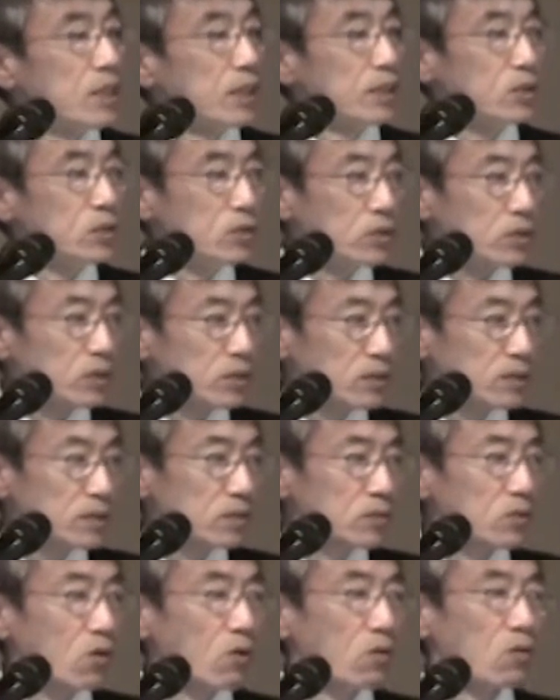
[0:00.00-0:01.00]
it
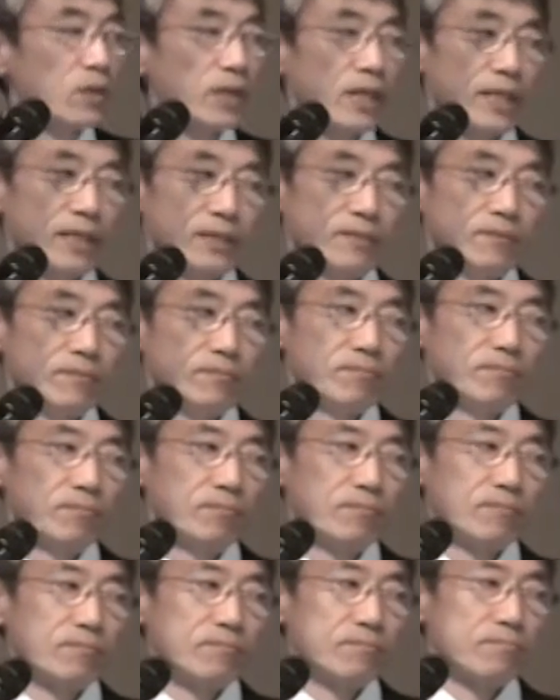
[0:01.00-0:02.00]
looks alright
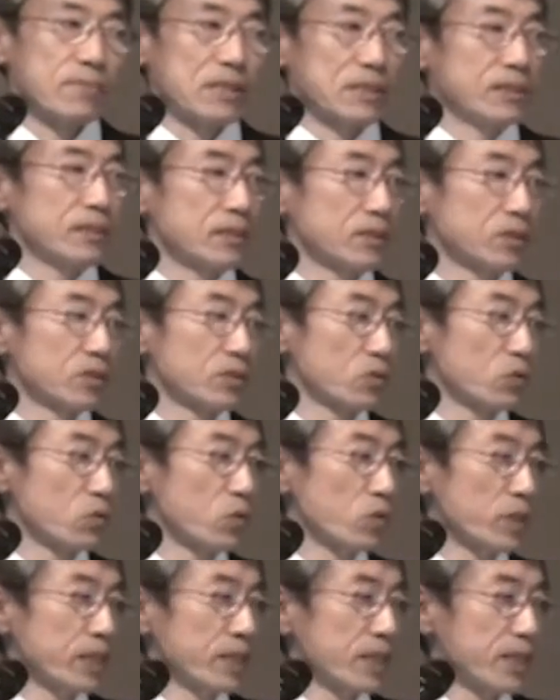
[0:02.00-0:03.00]
but the
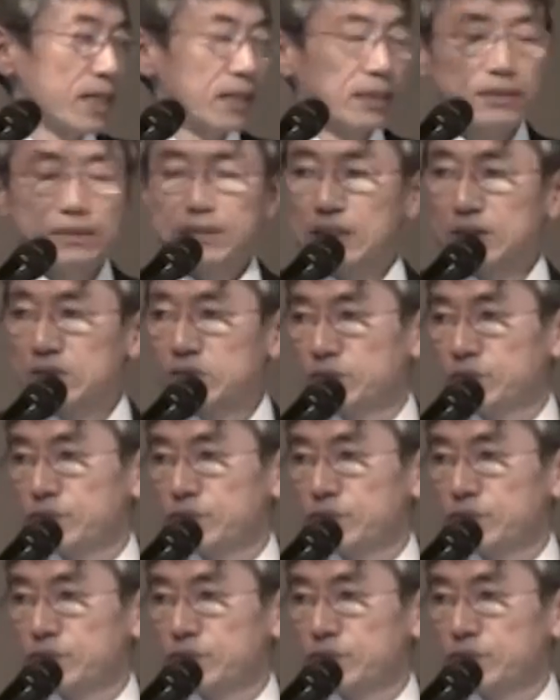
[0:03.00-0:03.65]
story has not